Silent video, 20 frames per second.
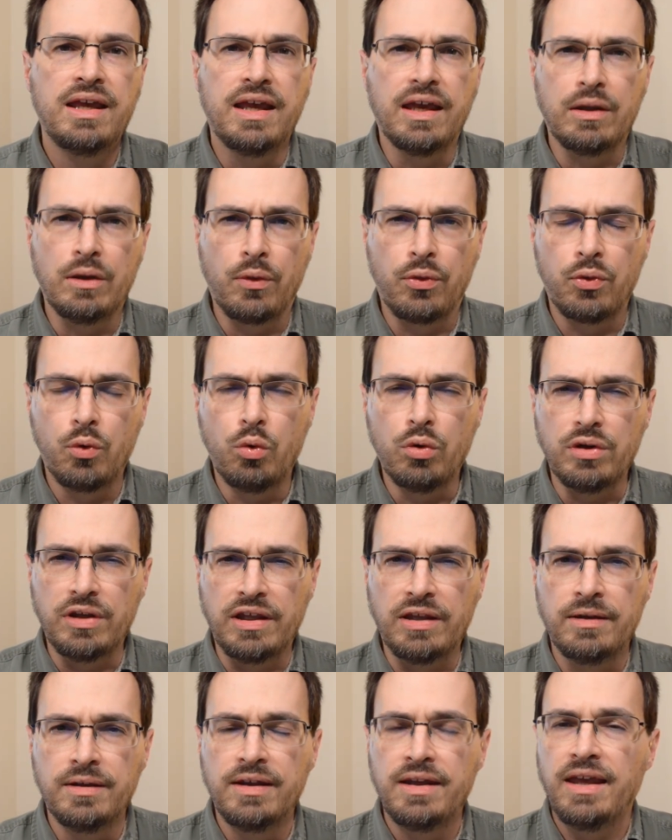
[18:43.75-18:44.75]
and
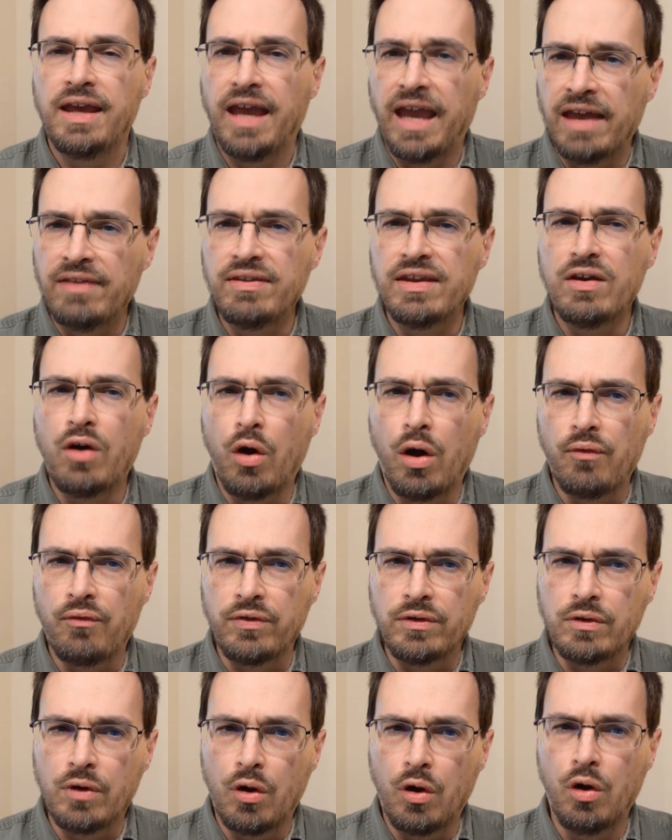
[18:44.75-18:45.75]
authority, and they
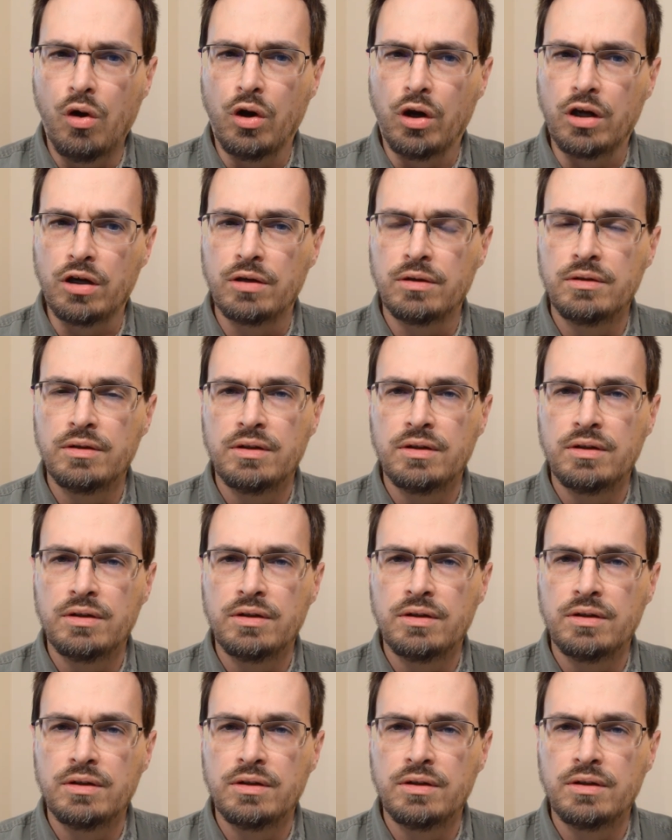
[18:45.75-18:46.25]
often are.